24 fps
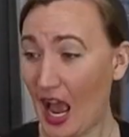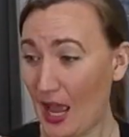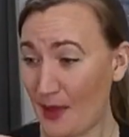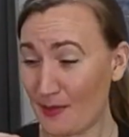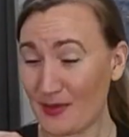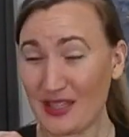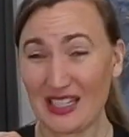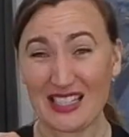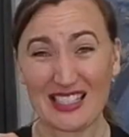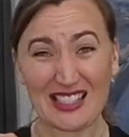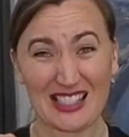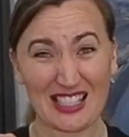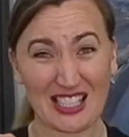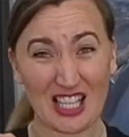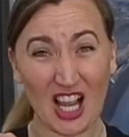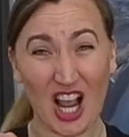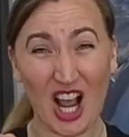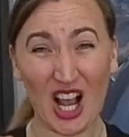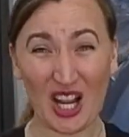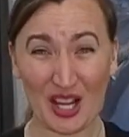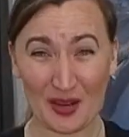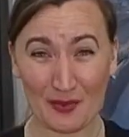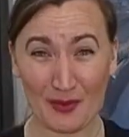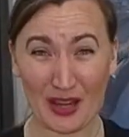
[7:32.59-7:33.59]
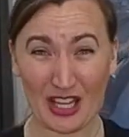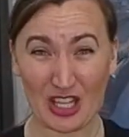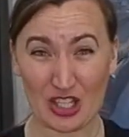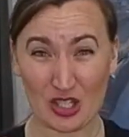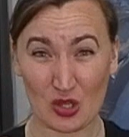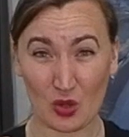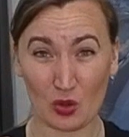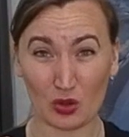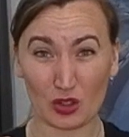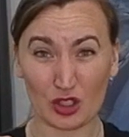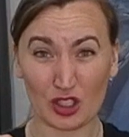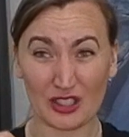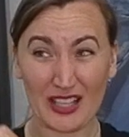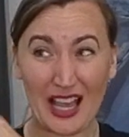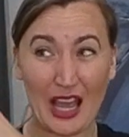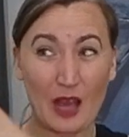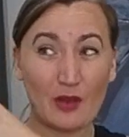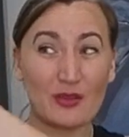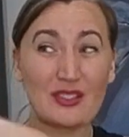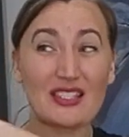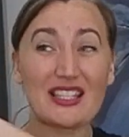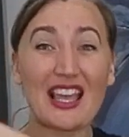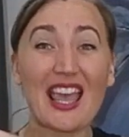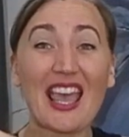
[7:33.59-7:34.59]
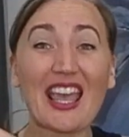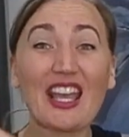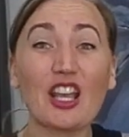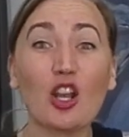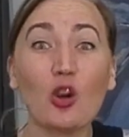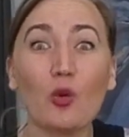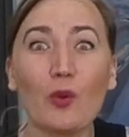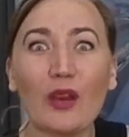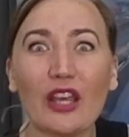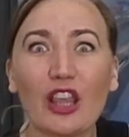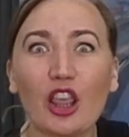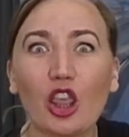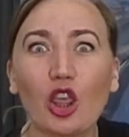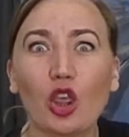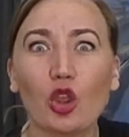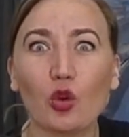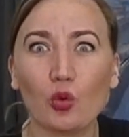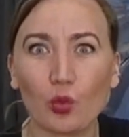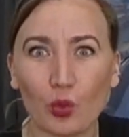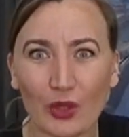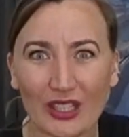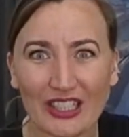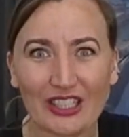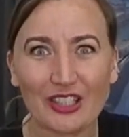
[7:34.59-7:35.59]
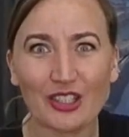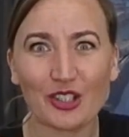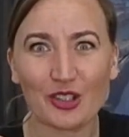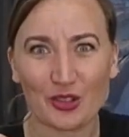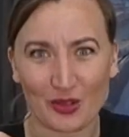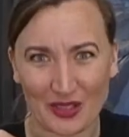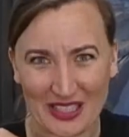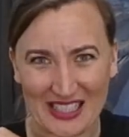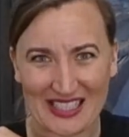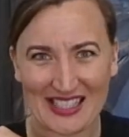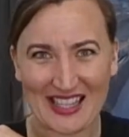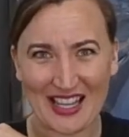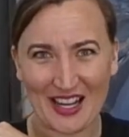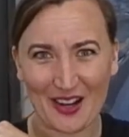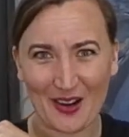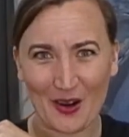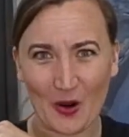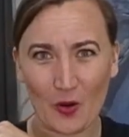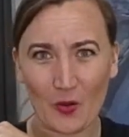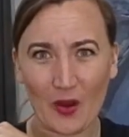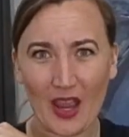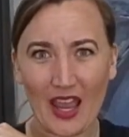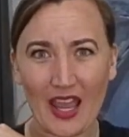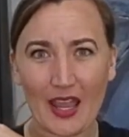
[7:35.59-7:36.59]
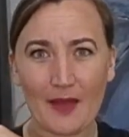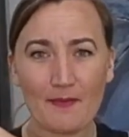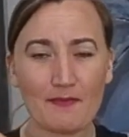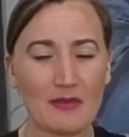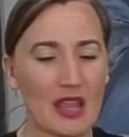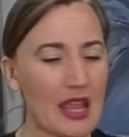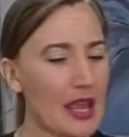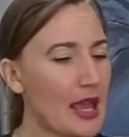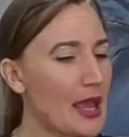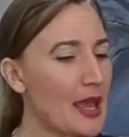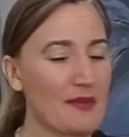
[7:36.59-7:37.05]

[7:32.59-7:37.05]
I'm going to tuck my shoulder down, take away 3 degrees there, okay?